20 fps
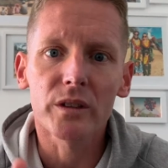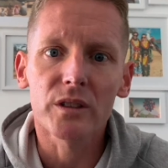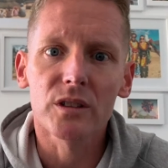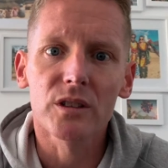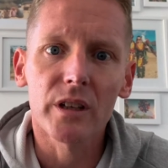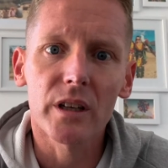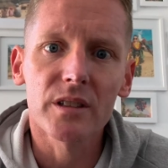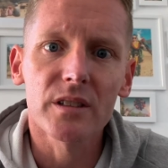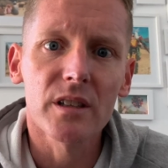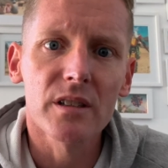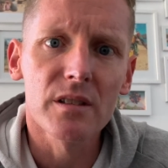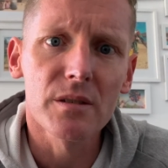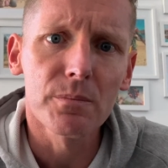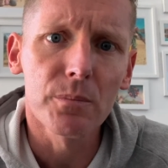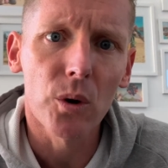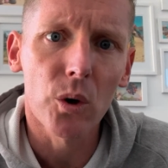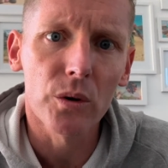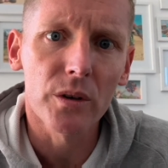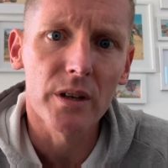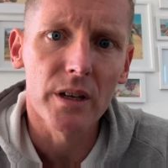just as
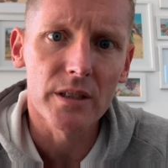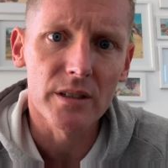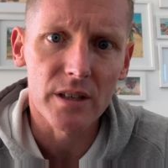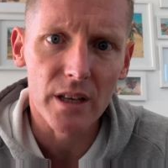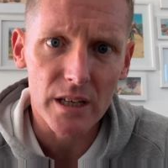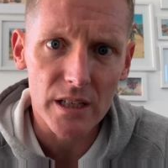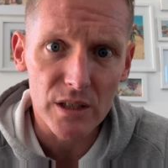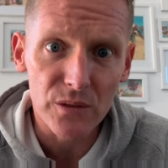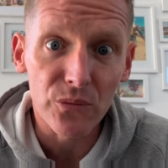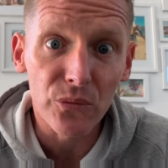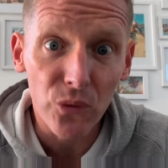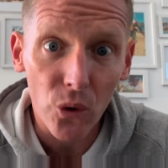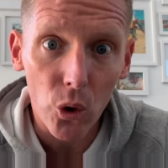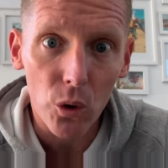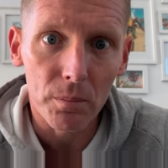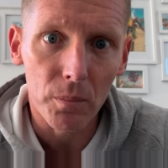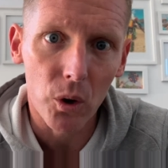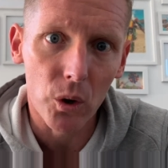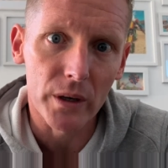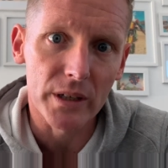important as these 4
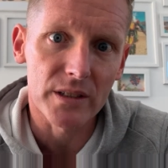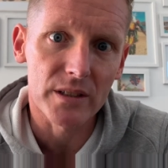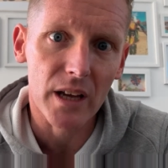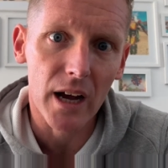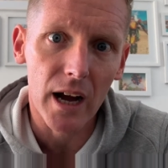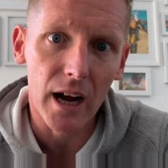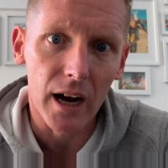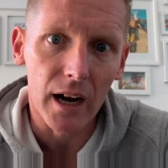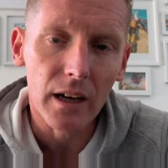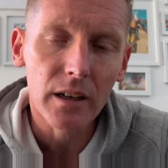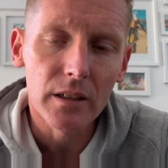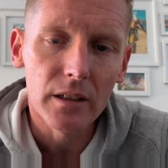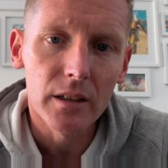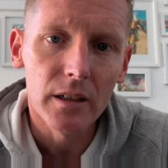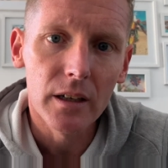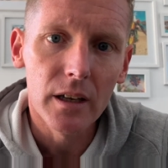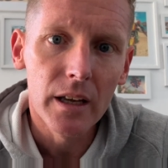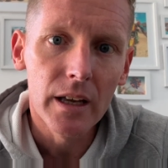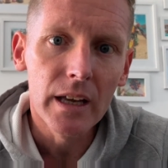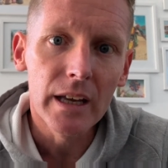points are,
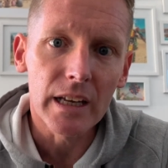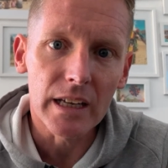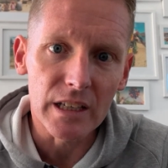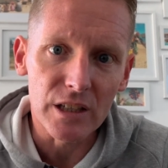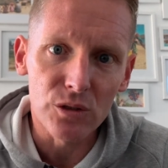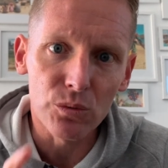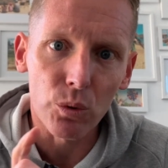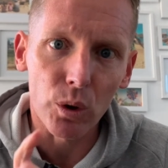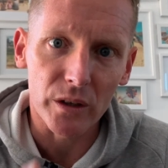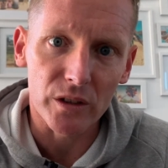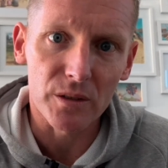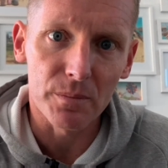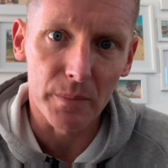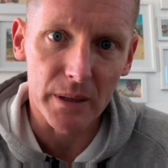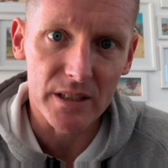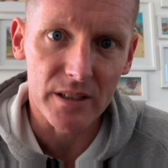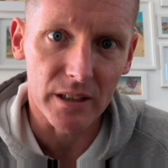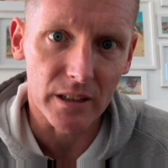is what's missing.